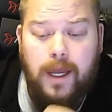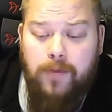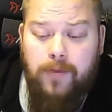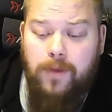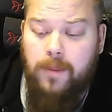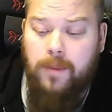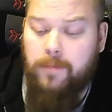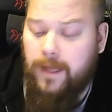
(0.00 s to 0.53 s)

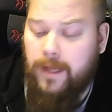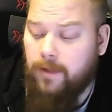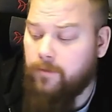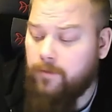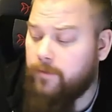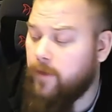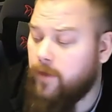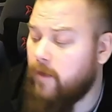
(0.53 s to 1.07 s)
And when the Battle
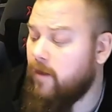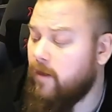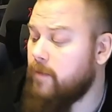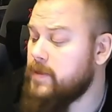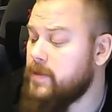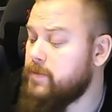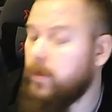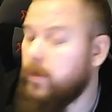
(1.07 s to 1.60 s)
of the Five
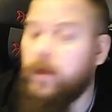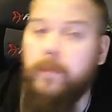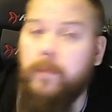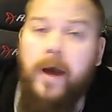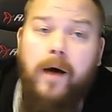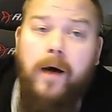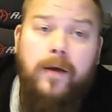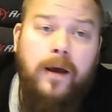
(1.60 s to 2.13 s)
Armies book
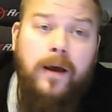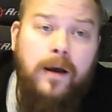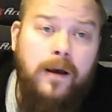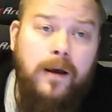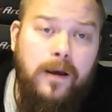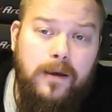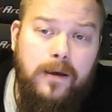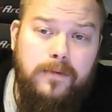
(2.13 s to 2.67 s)
came out
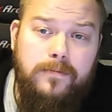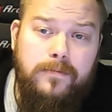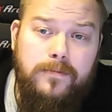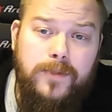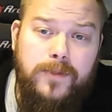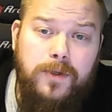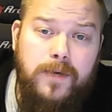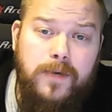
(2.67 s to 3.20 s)

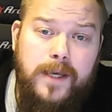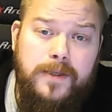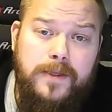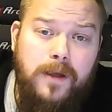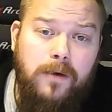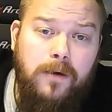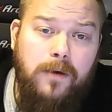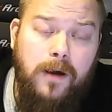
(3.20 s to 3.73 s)
2 years
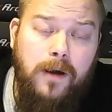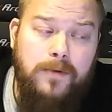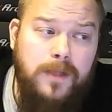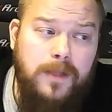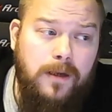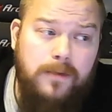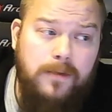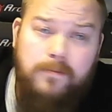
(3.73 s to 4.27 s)
ago, I
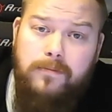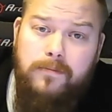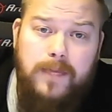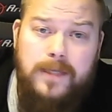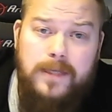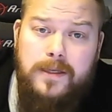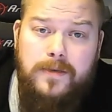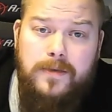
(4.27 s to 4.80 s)
was like,
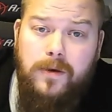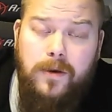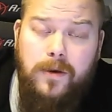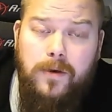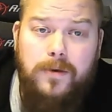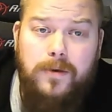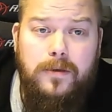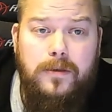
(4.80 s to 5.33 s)
this is not
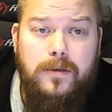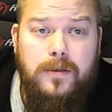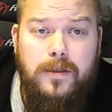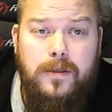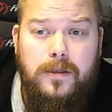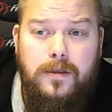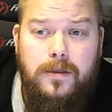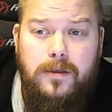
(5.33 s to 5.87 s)
good.
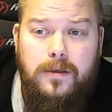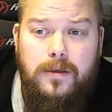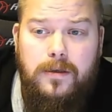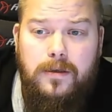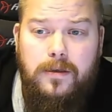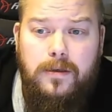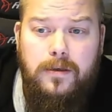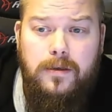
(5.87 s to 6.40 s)

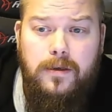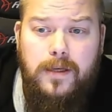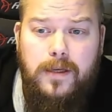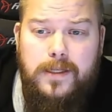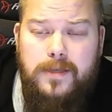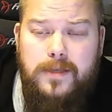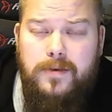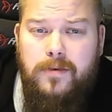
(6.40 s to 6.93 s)

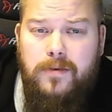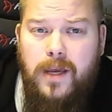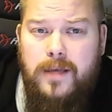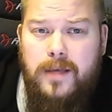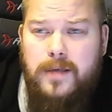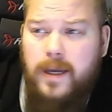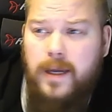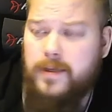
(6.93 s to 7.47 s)
Is it 2
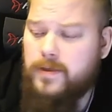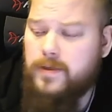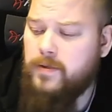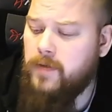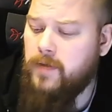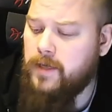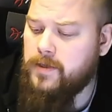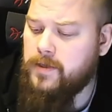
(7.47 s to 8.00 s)
years? Yeah, it's
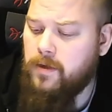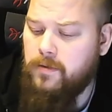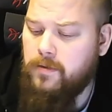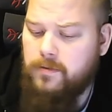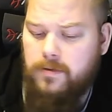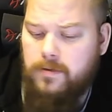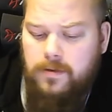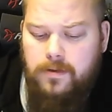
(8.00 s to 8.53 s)
2 years ago.
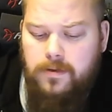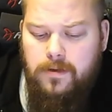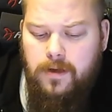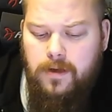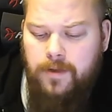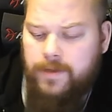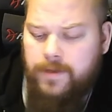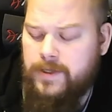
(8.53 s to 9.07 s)

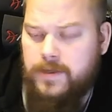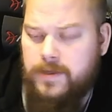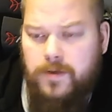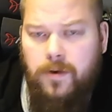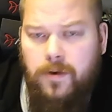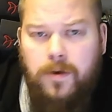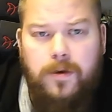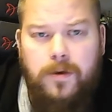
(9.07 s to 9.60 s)
And this is
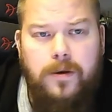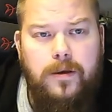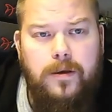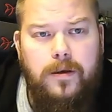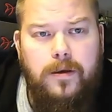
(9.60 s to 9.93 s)
not good.